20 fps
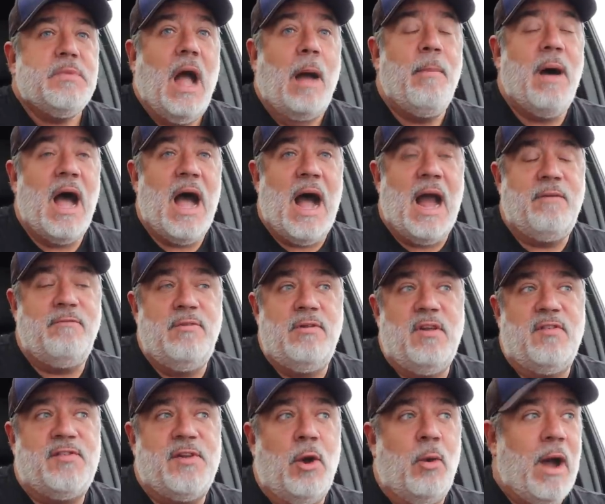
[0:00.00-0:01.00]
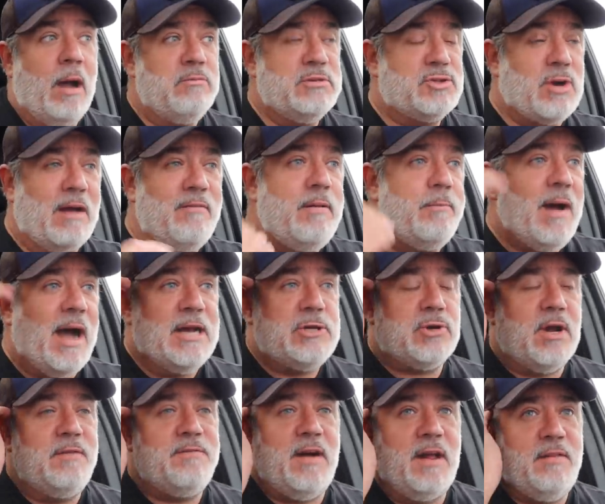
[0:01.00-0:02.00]
But I so I was driving by
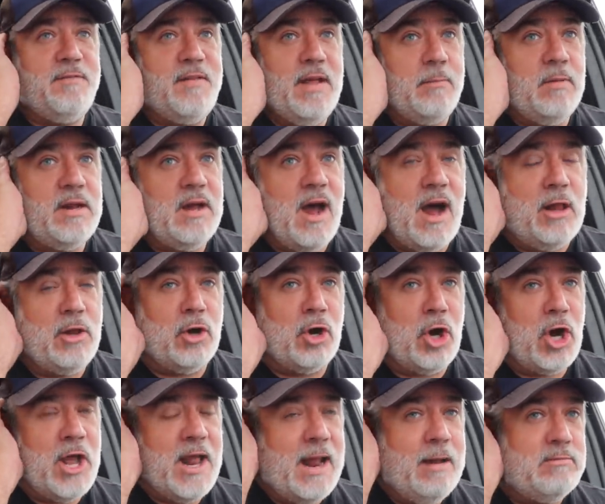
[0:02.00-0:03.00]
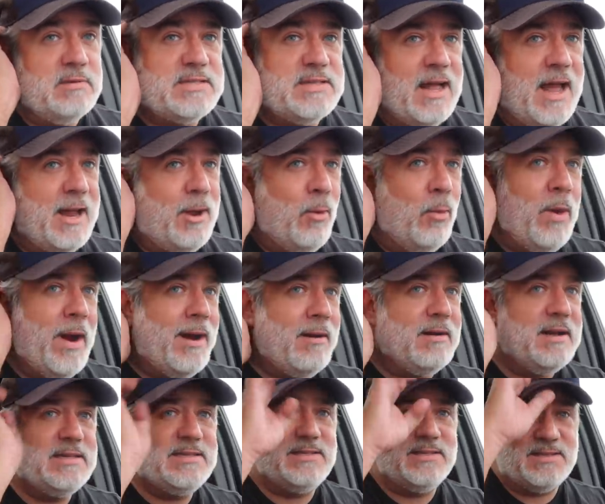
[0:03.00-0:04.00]
trying to find the Family Dollar, and I was like,
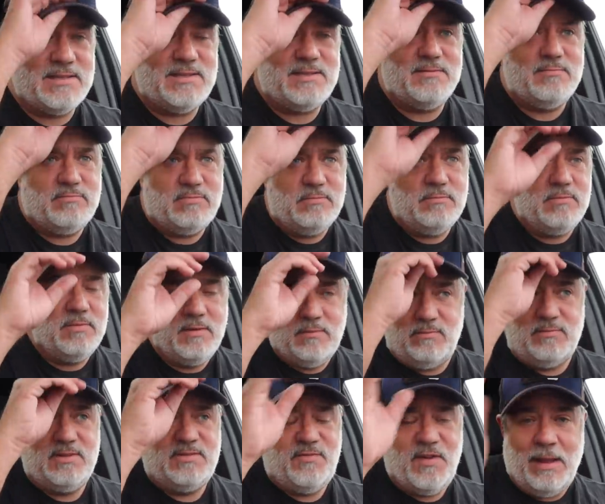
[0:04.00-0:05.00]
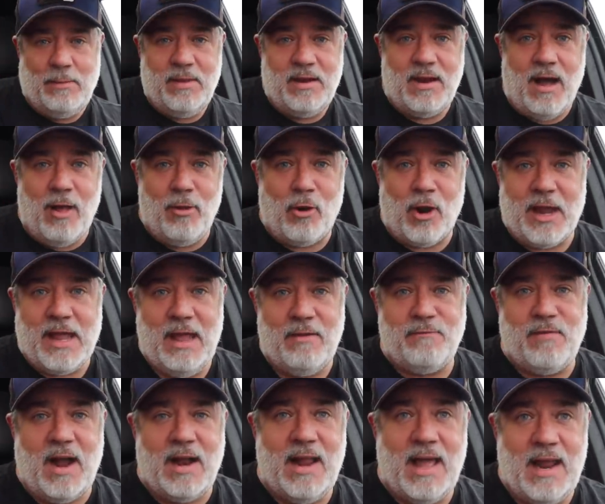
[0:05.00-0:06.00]
where is this Family Dollar, I
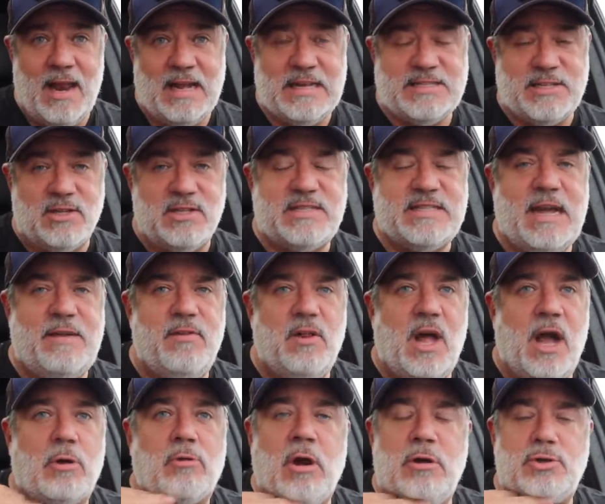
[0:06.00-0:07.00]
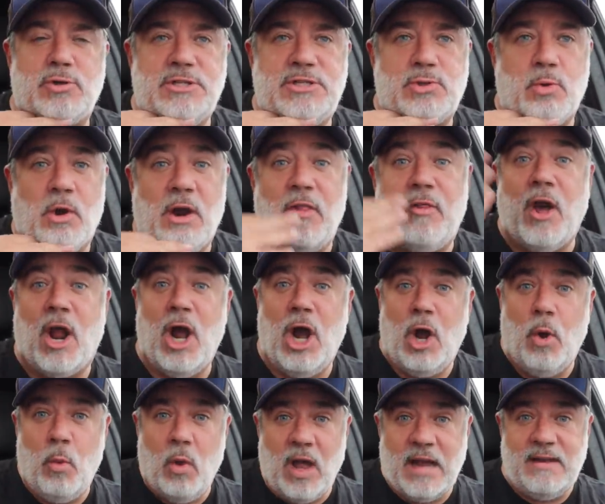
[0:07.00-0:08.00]
can't find it. And I saw the Save a Lot grocery store and I thought,
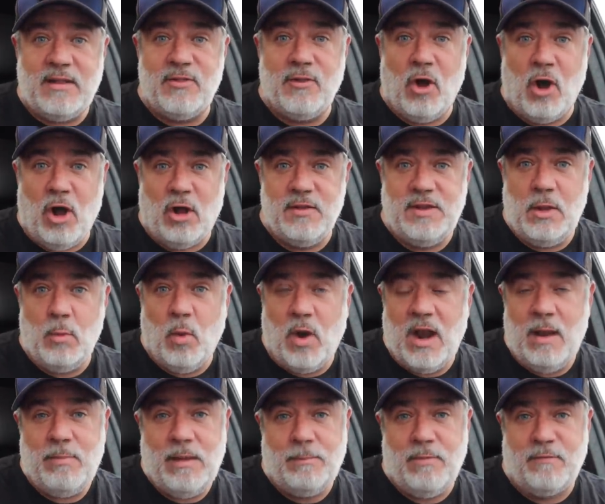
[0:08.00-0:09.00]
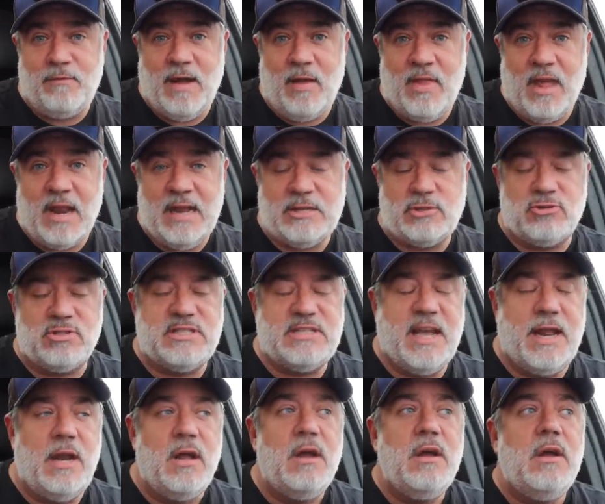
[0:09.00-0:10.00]
oh, well, I did the Aldi one and people found that
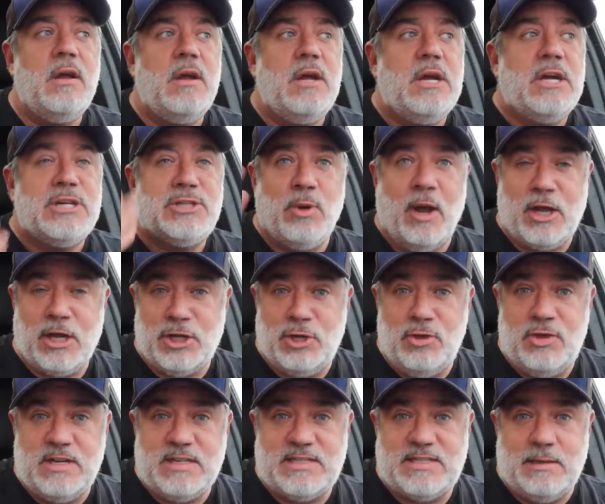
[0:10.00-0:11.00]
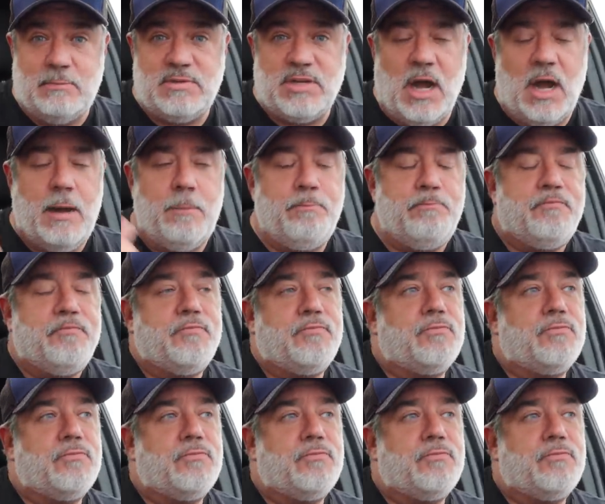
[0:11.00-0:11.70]
interesting. So I could do this sometime.